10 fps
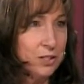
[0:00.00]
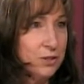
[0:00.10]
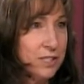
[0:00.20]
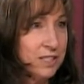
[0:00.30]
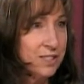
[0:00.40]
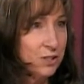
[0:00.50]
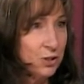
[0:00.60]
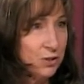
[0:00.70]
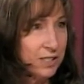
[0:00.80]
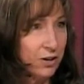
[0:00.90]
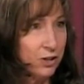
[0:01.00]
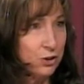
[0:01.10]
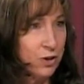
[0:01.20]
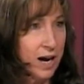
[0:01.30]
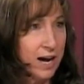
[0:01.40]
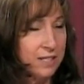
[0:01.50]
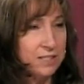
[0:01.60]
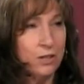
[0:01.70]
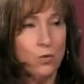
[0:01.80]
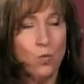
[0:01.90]
citizens using our
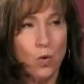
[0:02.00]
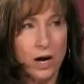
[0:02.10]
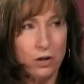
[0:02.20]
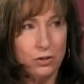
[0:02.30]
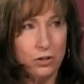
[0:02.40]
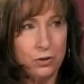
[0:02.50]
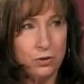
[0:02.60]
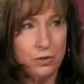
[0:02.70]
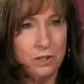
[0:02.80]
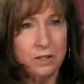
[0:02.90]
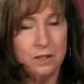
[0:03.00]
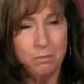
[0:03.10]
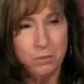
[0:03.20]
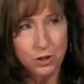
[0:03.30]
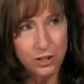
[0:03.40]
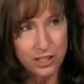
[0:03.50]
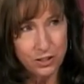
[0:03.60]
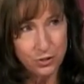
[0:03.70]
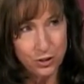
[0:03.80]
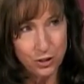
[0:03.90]
tracks, they're well used, the
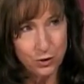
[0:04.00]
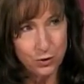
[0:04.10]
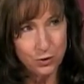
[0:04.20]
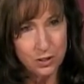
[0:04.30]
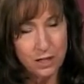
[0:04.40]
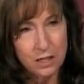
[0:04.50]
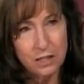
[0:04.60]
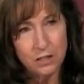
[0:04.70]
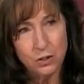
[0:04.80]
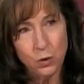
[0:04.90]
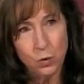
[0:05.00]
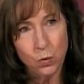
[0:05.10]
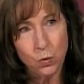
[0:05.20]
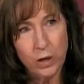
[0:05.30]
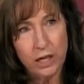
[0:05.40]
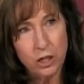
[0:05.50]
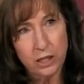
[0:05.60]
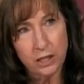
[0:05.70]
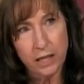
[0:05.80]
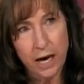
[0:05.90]
buildings are used. So we
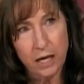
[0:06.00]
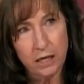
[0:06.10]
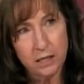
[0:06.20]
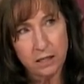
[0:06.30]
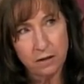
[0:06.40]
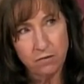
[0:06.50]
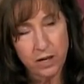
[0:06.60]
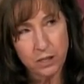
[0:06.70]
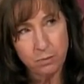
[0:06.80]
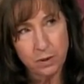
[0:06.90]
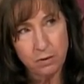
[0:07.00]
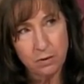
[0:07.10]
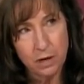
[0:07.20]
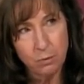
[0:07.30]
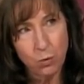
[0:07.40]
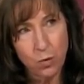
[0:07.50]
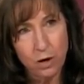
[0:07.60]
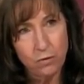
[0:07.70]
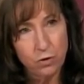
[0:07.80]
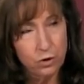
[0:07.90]
look at that as an investment, number
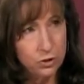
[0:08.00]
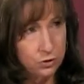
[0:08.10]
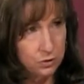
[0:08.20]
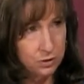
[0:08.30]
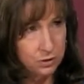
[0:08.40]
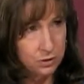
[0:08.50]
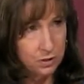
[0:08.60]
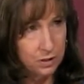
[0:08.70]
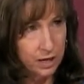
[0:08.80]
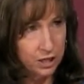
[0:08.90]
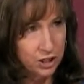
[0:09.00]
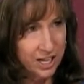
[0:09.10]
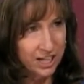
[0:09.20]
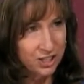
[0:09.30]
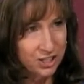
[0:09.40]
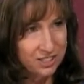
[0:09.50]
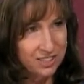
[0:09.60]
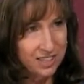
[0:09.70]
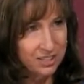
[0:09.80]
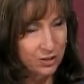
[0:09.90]
one, for our students' mm -hmm. education
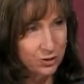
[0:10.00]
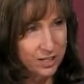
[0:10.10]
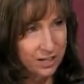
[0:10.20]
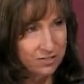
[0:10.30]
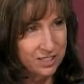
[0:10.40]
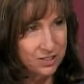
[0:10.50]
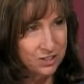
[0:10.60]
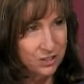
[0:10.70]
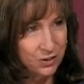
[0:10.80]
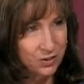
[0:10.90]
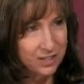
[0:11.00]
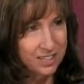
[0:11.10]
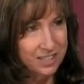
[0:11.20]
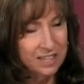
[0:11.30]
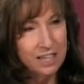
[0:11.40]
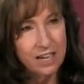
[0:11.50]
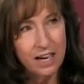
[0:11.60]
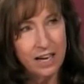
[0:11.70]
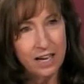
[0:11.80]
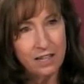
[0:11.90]
and their safety and security,
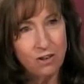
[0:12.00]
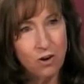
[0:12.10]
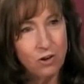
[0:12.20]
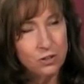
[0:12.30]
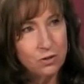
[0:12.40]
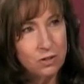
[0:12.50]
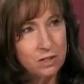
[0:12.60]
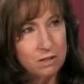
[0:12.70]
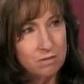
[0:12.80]
and also that